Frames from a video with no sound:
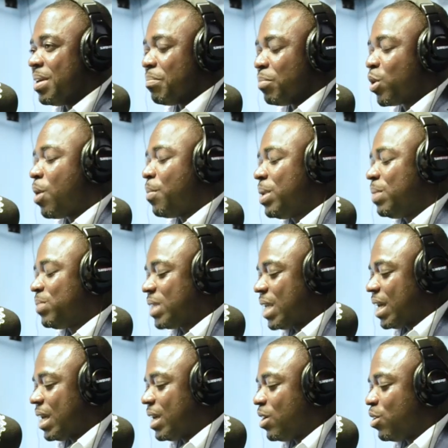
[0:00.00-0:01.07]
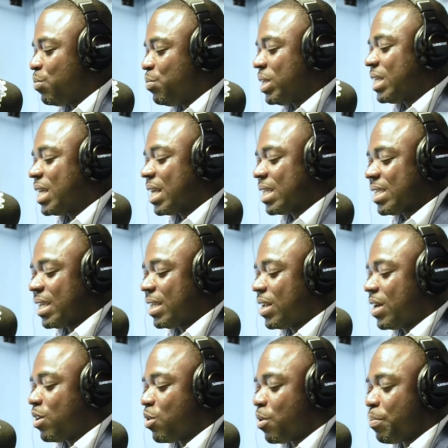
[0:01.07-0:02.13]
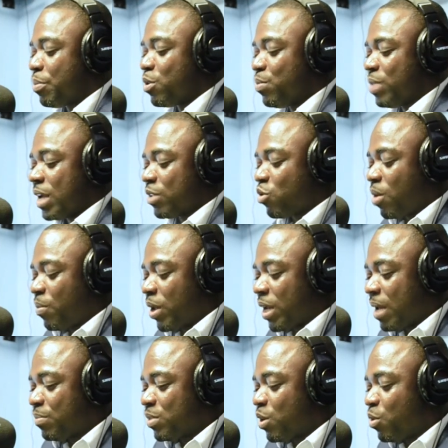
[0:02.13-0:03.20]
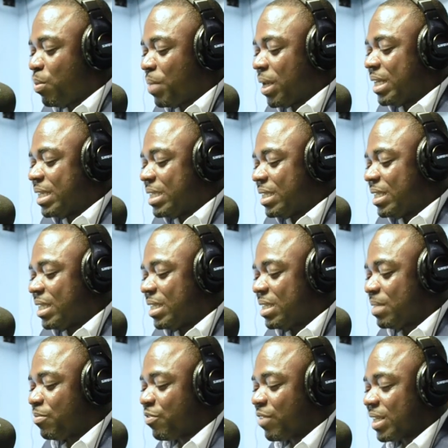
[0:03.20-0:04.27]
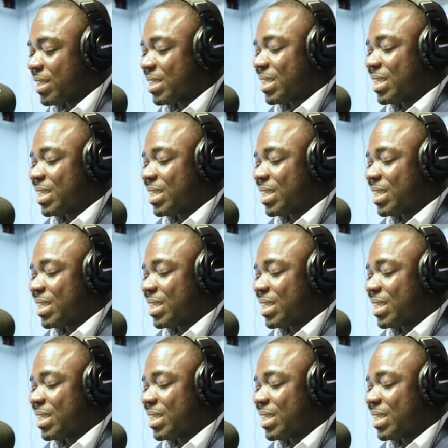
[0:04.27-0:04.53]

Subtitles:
Because when say obinya now or obi atwaman, I'm say obi need trim first.